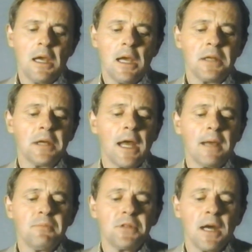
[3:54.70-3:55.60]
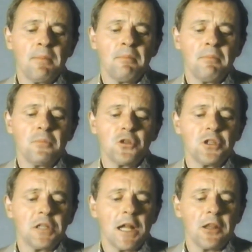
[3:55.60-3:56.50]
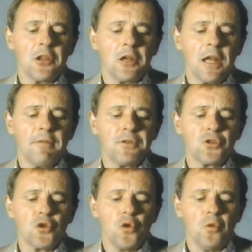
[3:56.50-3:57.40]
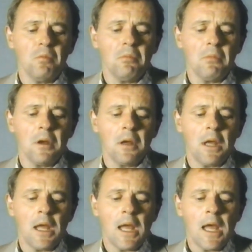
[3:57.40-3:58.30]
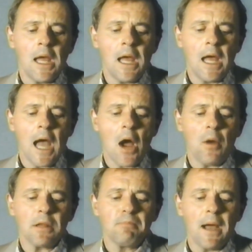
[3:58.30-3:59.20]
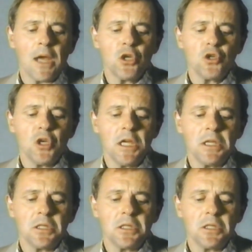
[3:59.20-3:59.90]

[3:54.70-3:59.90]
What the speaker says: And I am dumb to tell the lover's tomb how at my sheet